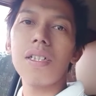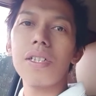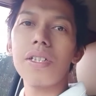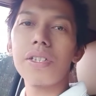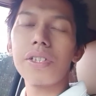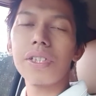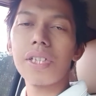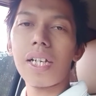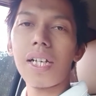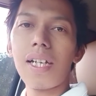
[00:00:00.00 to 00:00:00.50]

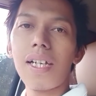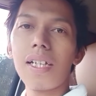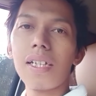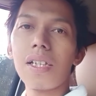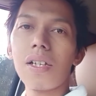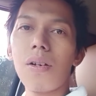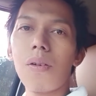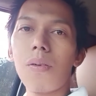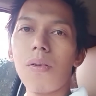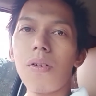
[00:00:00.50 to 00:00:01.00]
side
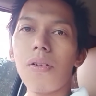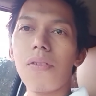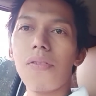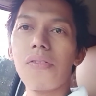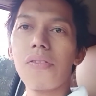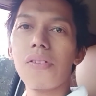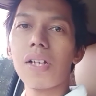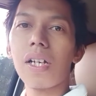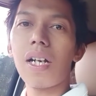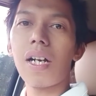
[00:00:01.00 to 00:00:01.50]
of
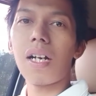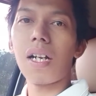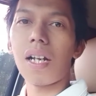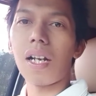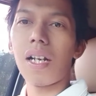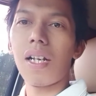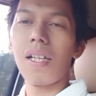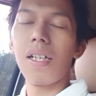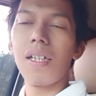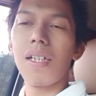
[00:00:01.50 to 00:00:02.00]
car.
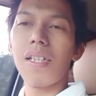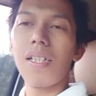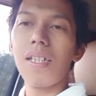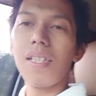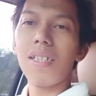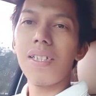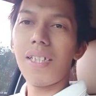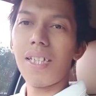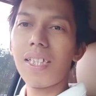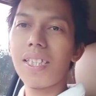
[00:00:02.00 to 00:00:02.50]

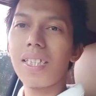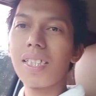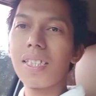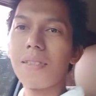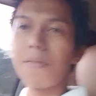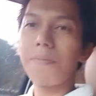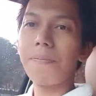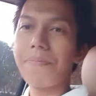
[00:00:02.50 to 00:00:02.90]
Yes.